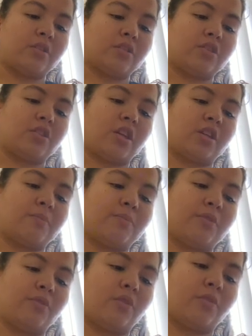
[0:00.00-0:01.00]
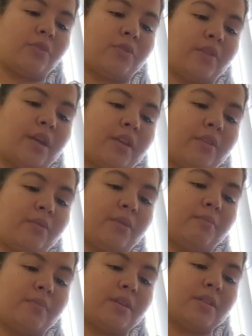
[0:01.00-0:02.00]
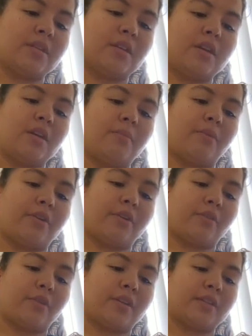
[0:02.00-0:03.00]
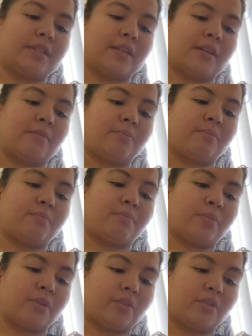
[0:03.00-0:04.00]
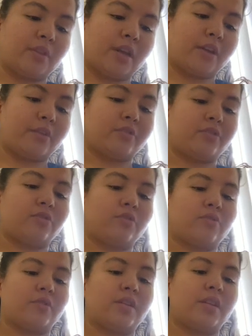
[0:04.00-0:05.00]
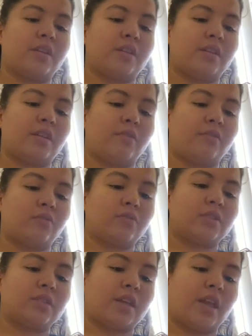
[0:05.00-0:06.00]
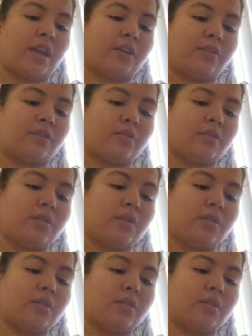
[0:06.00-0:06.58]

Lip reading: Jacob and Nora reunited with Miss Peregrine's and the peculiar children in Devil's Acre.